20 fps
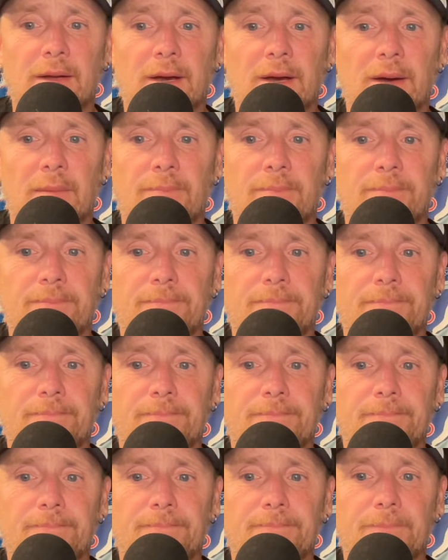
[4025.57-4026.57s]

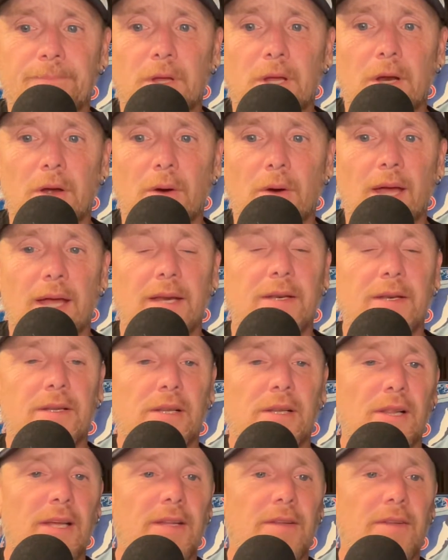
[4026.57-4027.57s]
and
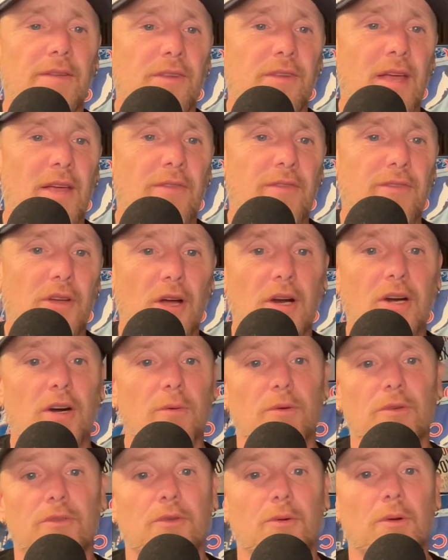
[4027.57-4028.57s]
Clint says Tucker
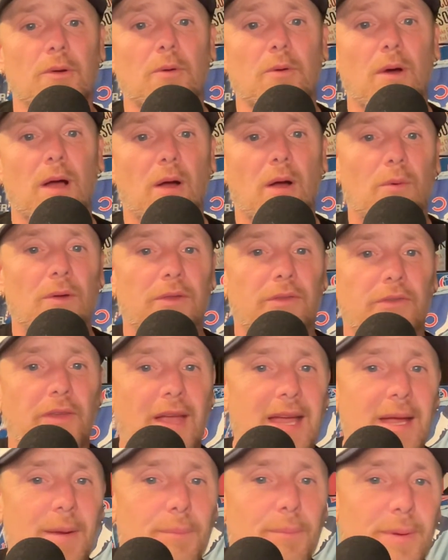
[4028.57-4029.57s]
was doing well when
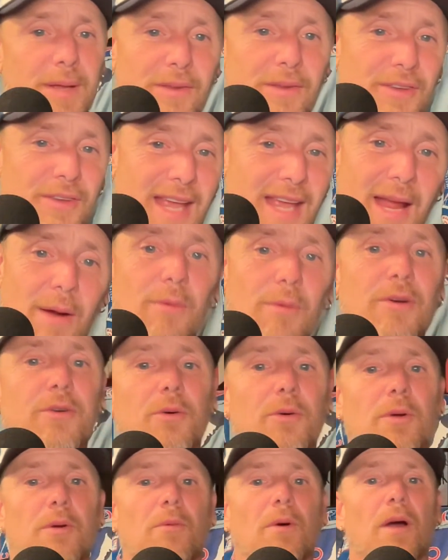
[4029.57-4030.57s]
Say and PCA were
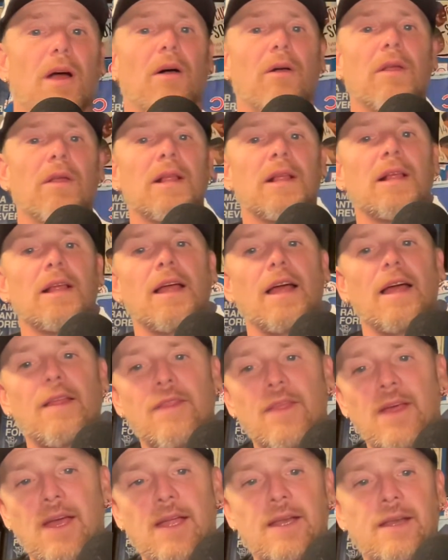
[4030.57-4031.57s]
doing well,
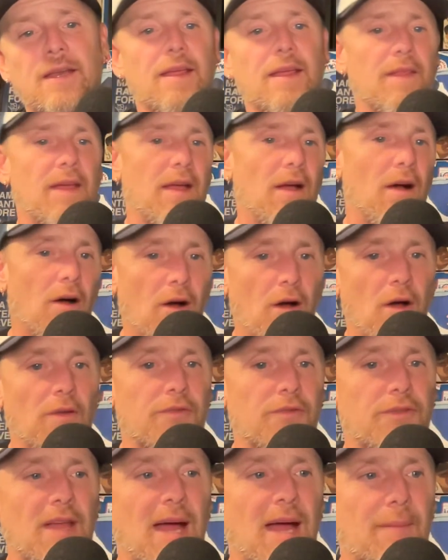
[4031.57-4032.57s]
and then they all
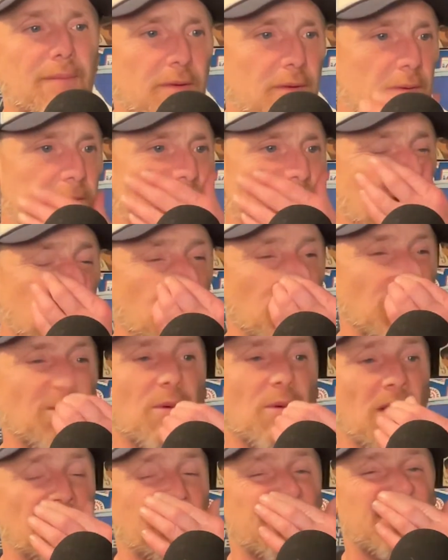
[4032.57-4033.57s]
stopped doing
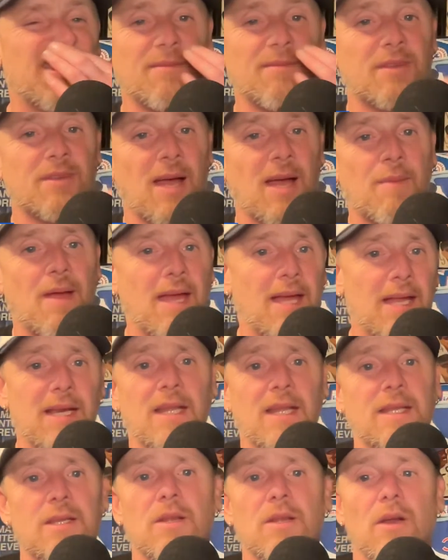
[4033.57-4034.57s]
well at the same time. And,
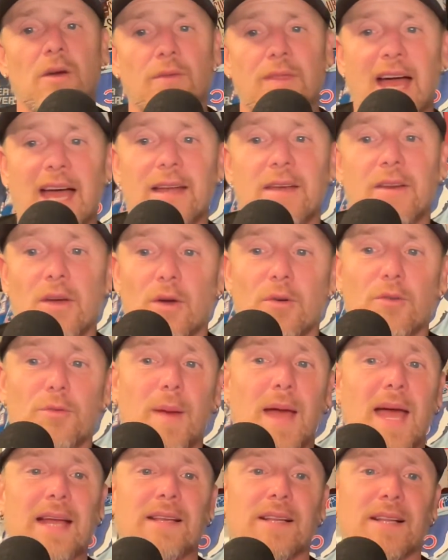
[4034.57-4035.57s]
that goes
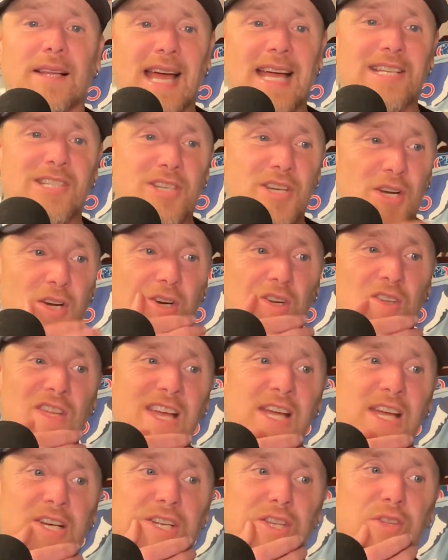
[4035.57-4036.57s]
back to last year in the
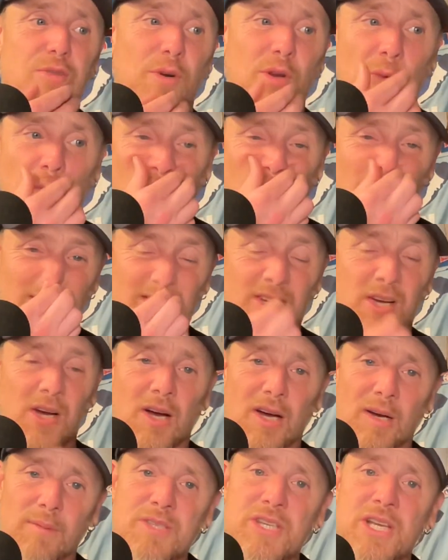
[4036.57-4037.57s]
83-win
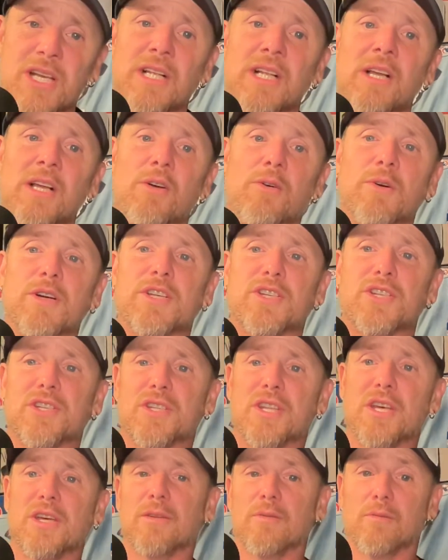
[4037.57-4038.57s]
Cubs, which
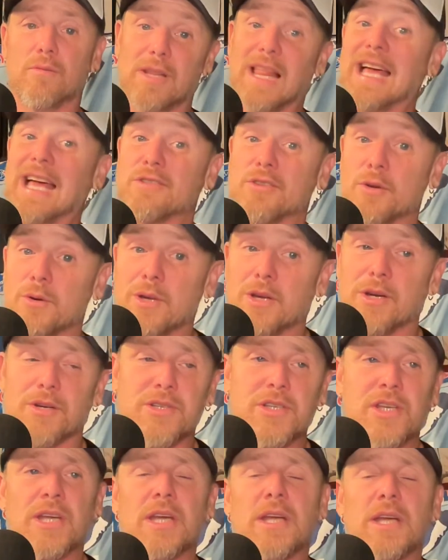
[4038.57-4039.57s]
the last 2
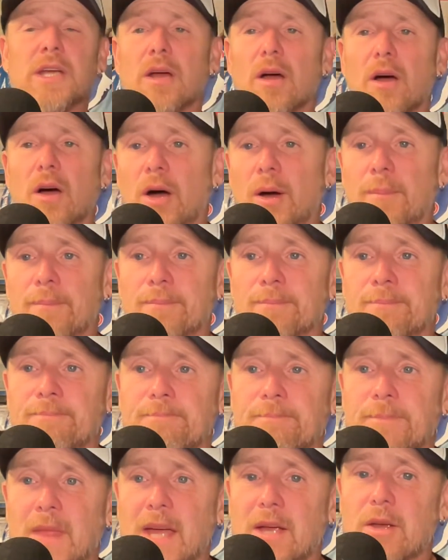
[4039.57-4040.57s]
years.
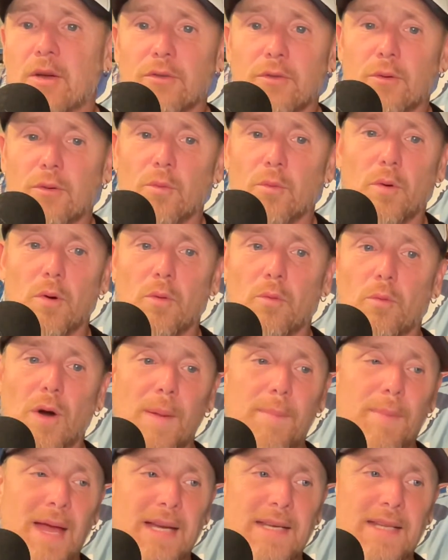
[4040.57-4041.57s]
That goes
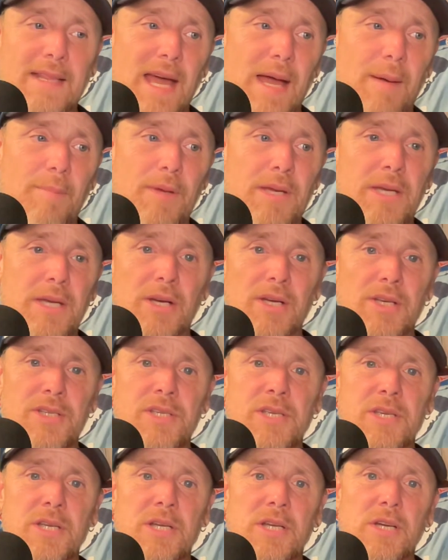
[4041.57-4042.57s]
right back to that,
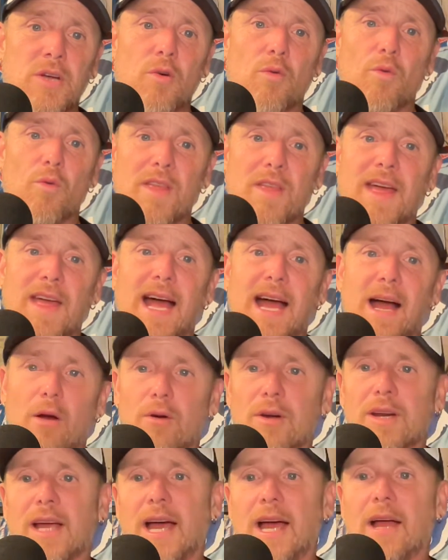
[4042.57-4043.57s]
because
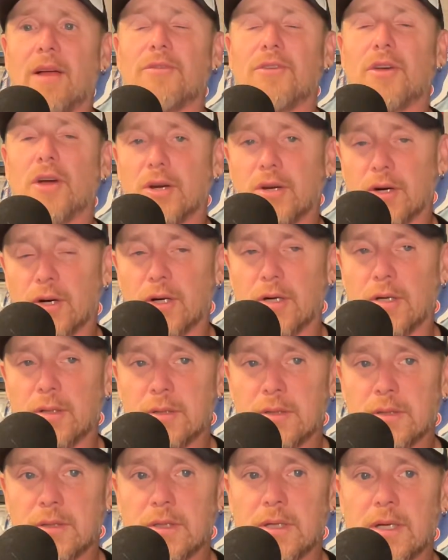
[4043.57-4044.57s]
without Kyle Tucker
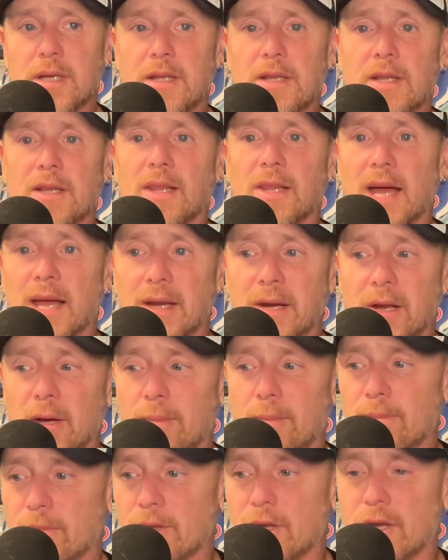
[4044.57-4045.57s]
in the
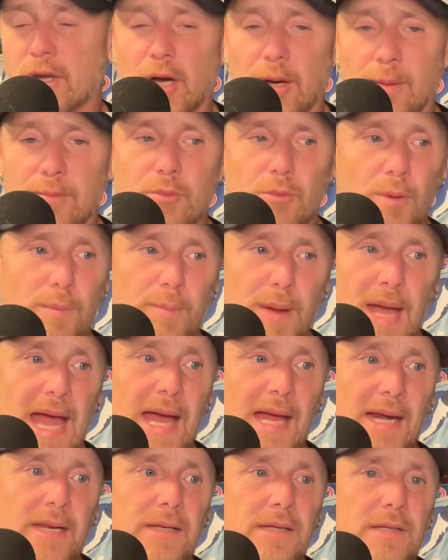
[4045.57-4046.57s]
lineup, the Cubs were
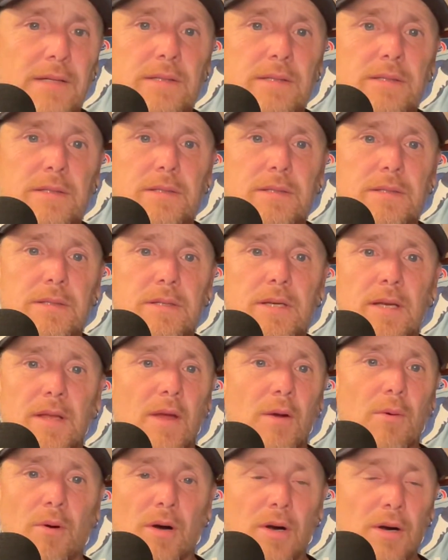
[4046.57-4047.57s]
bad, and
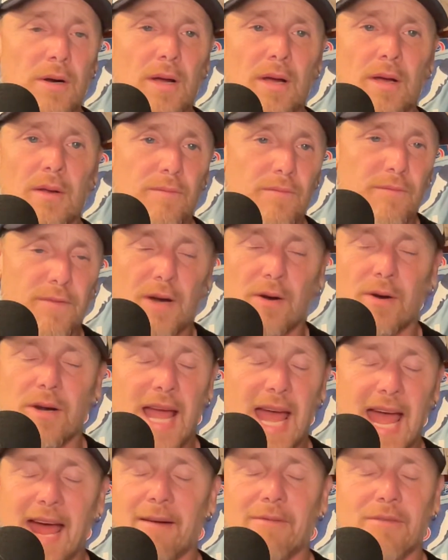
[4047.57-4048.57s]
they were a
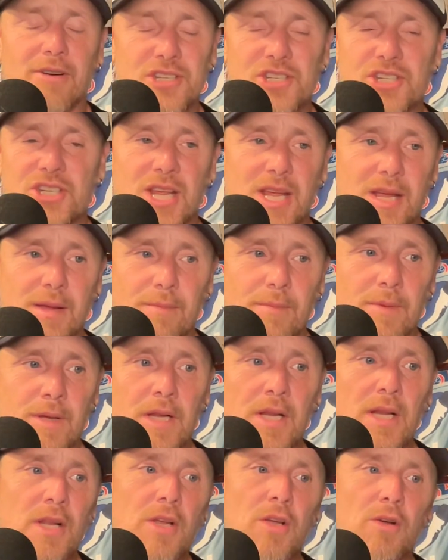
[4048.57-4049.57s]
very average team.
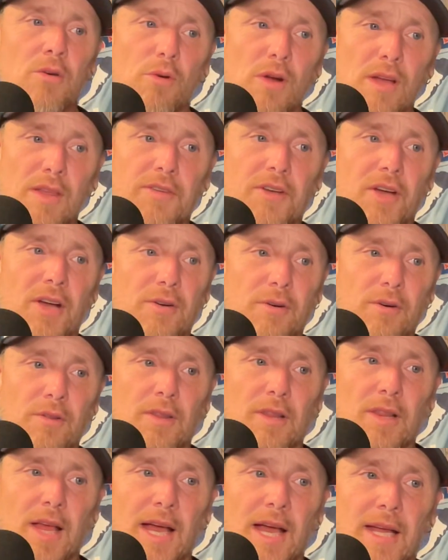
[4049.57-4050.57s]
With Tucker in the
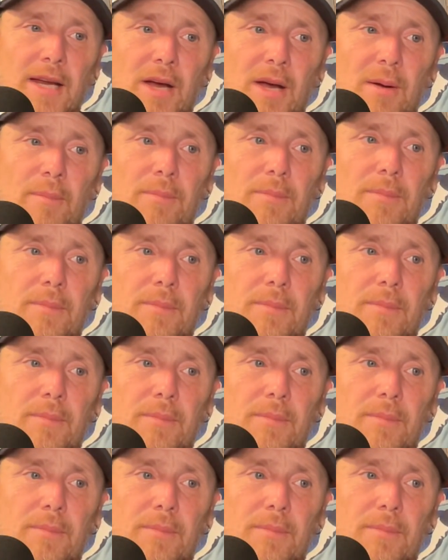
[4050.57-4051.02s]
lineup,